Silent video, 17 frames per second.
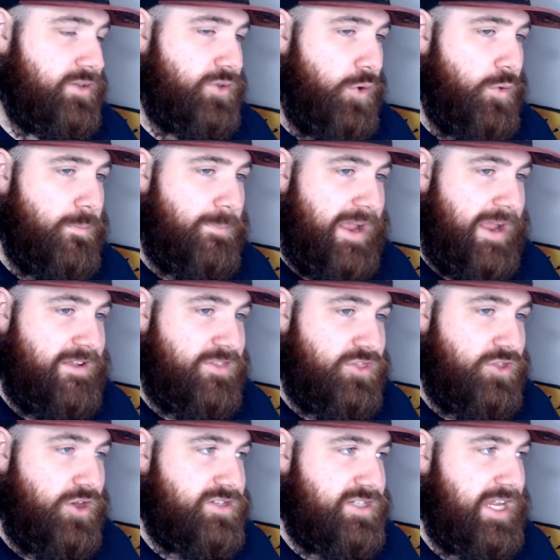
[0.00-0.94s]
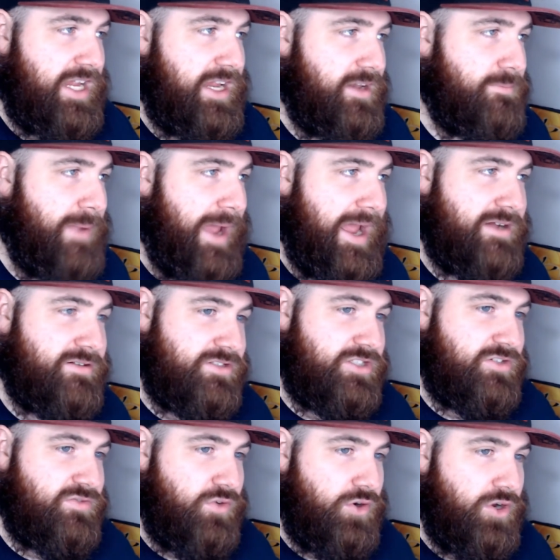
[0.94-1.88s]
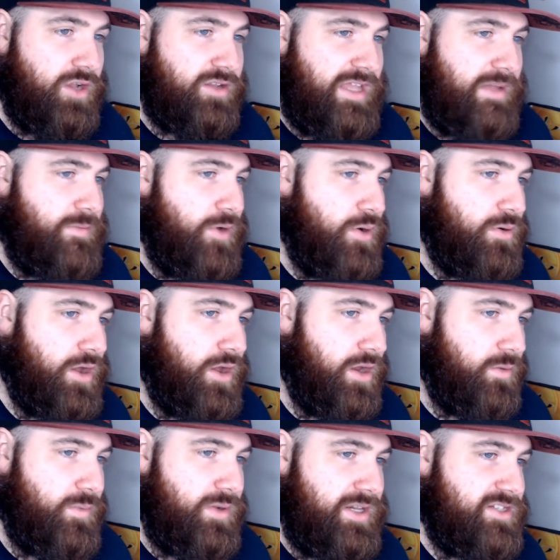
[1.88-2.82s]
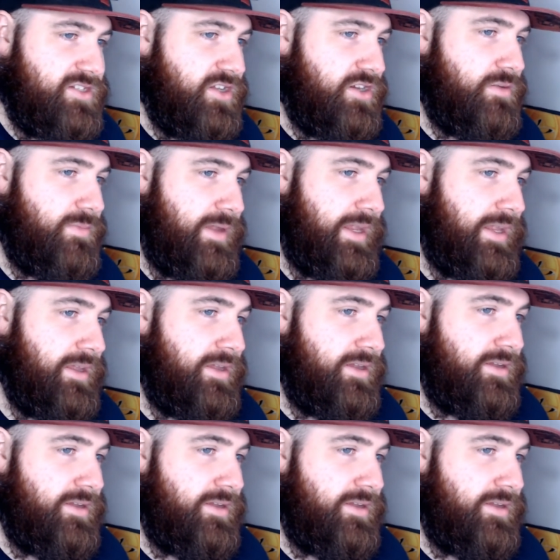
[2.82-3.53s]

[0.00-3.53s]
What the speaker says: Don't pay £13 for a goddamn O-line when it's going to be